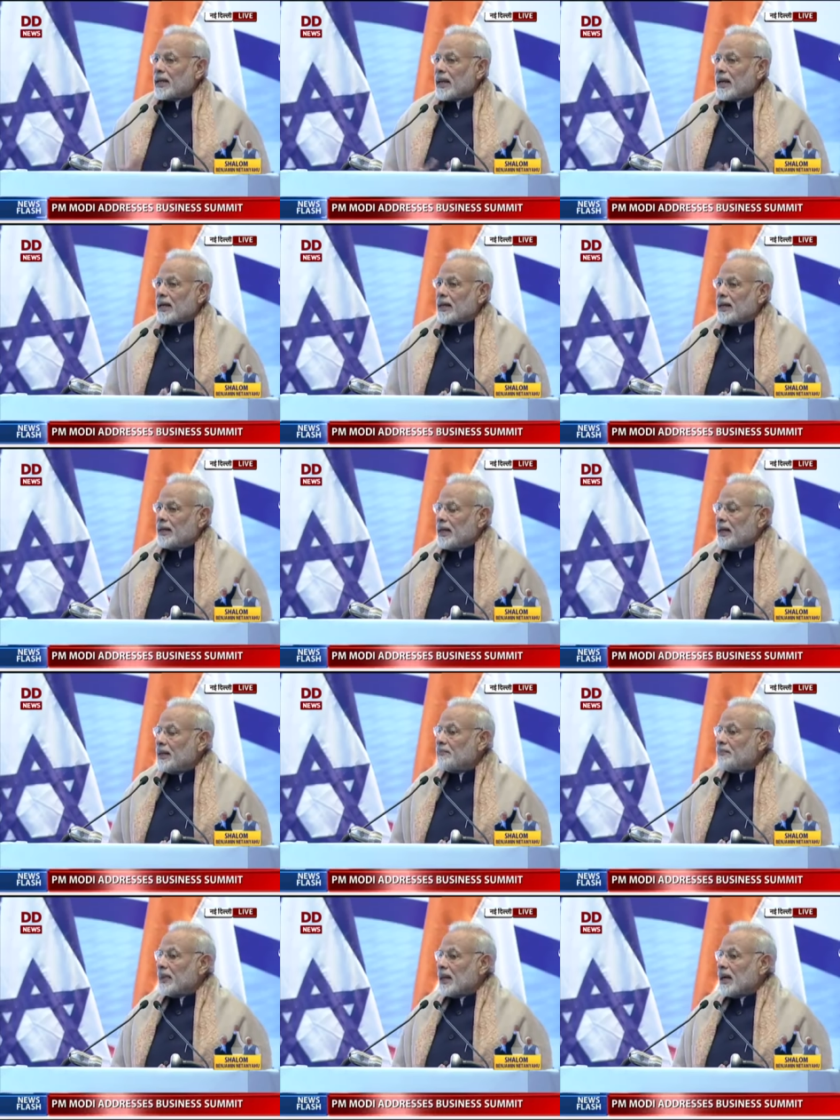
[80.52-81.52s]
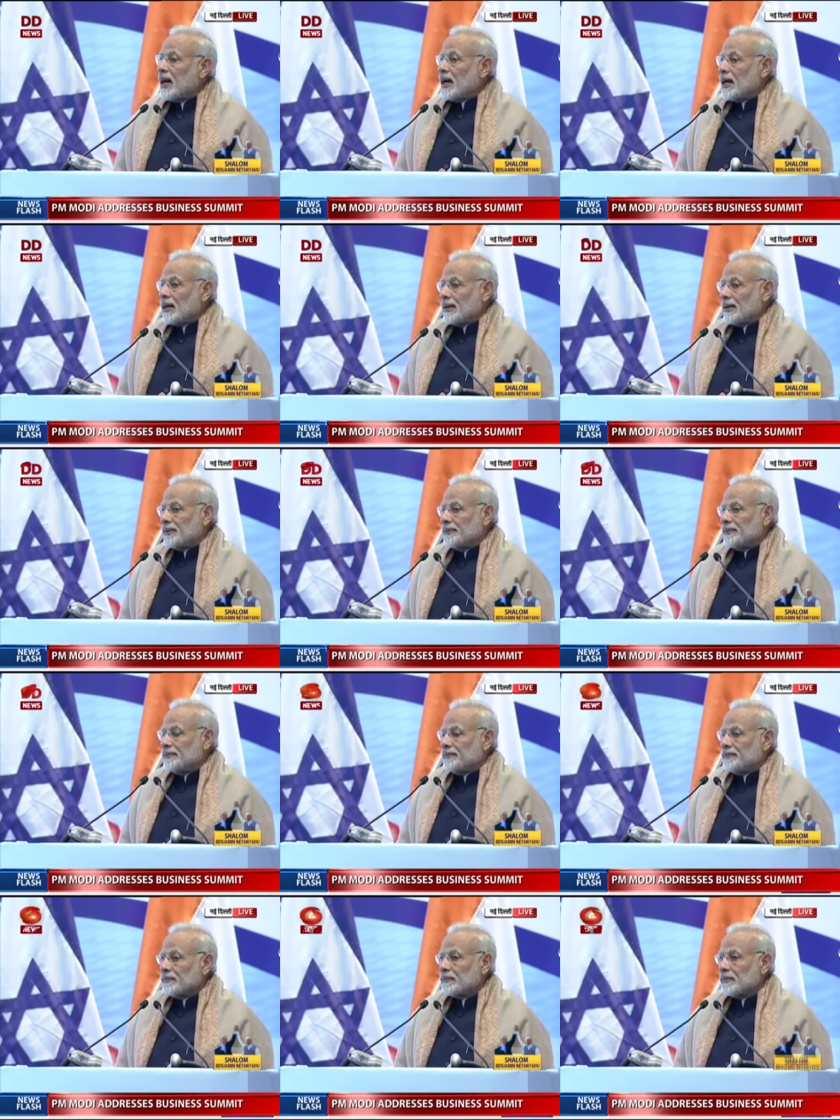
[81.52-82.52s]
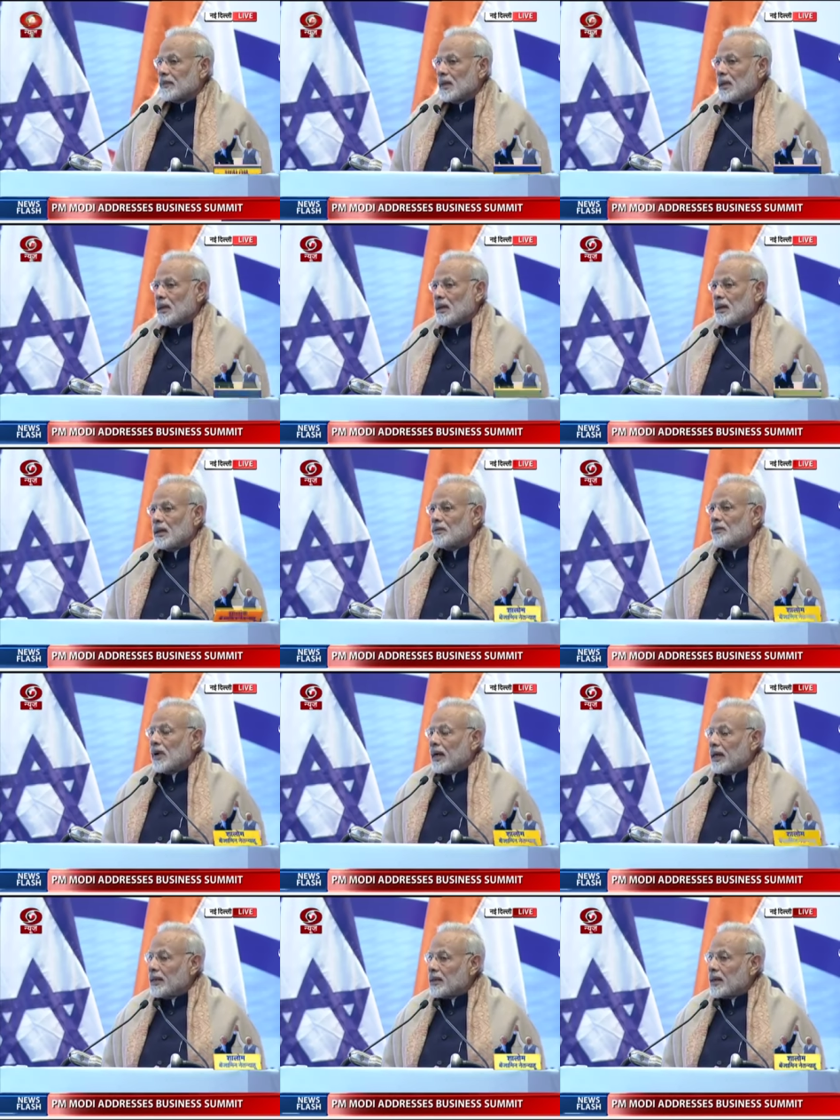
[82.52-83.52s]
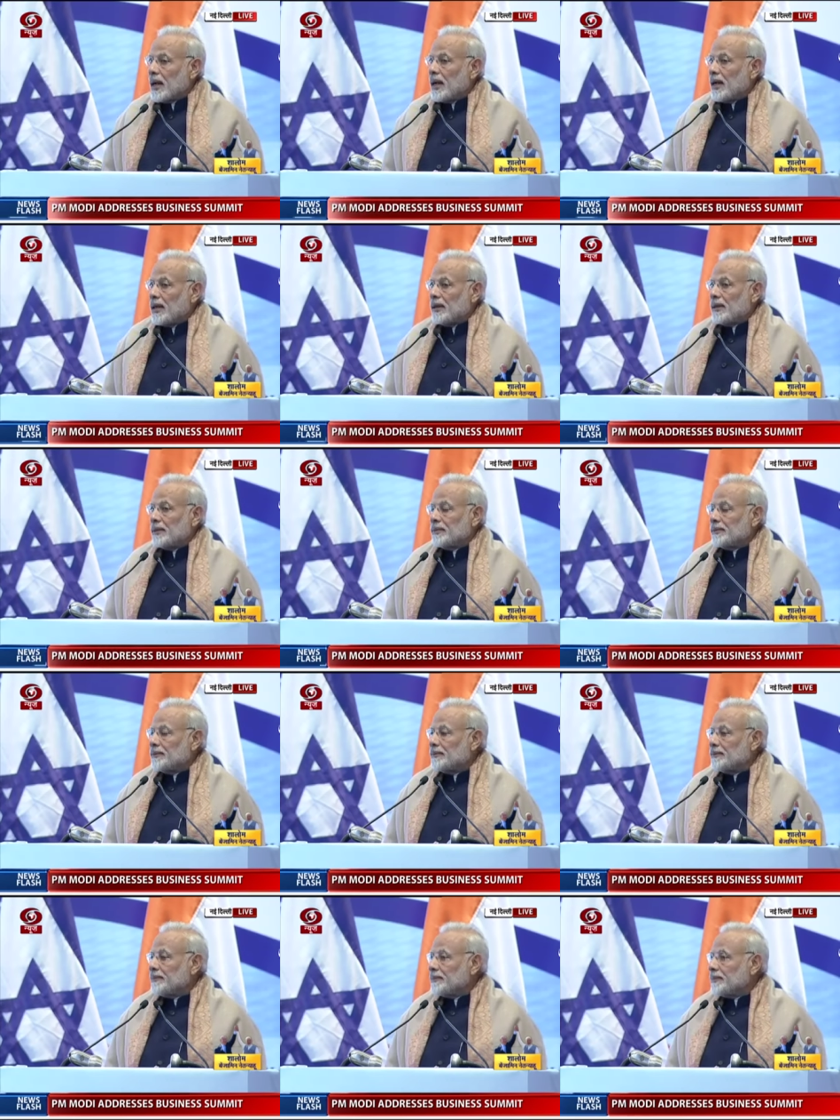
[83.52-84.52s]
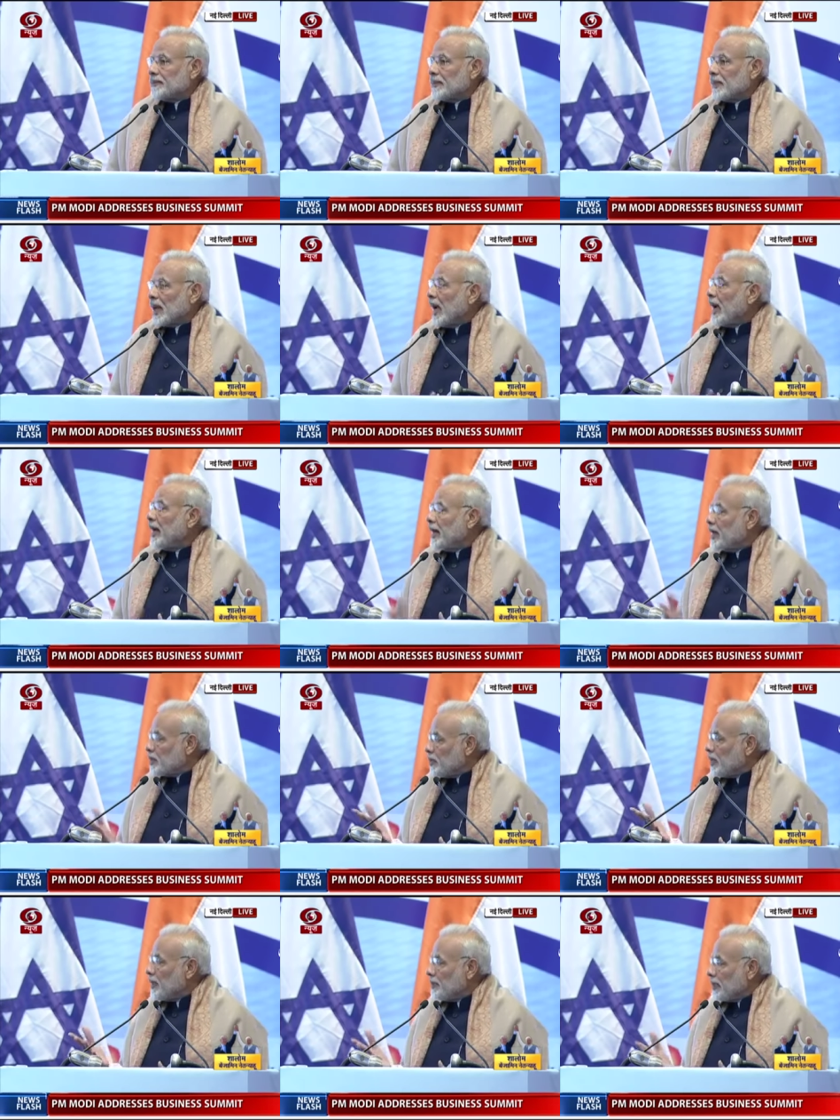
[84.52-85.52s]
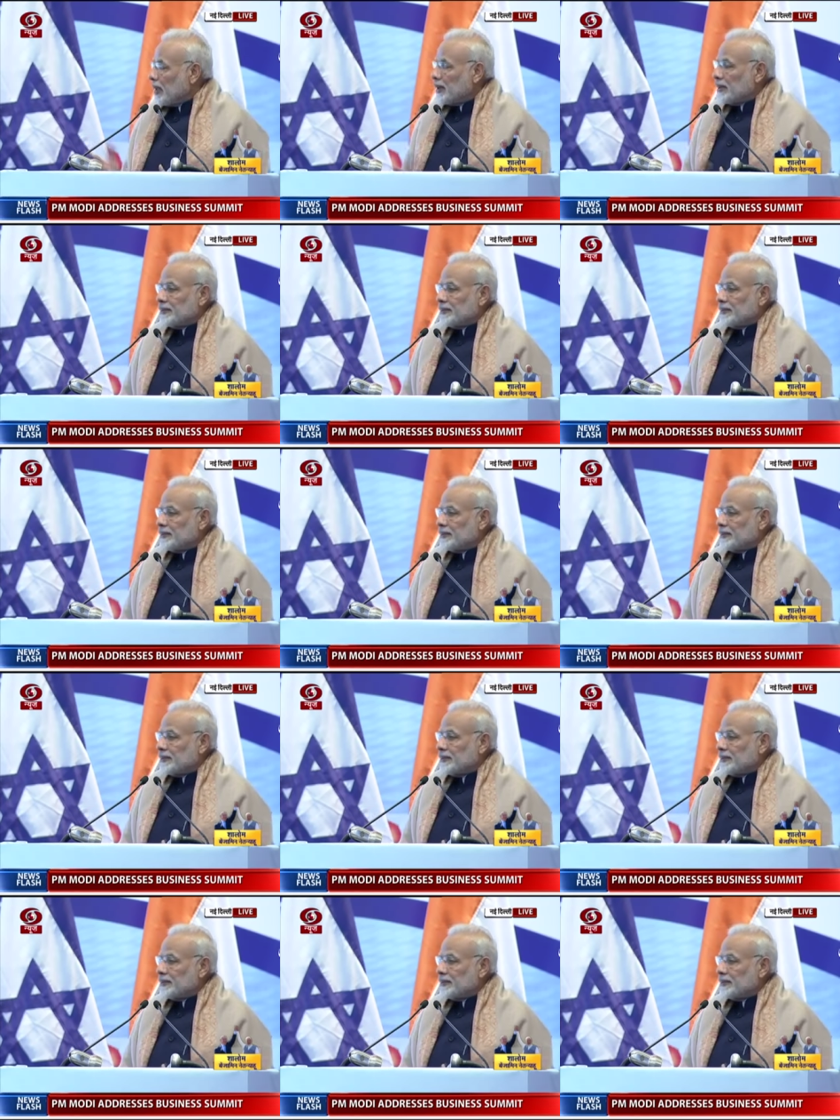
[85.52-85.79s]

had a deep regard for Israel and its people.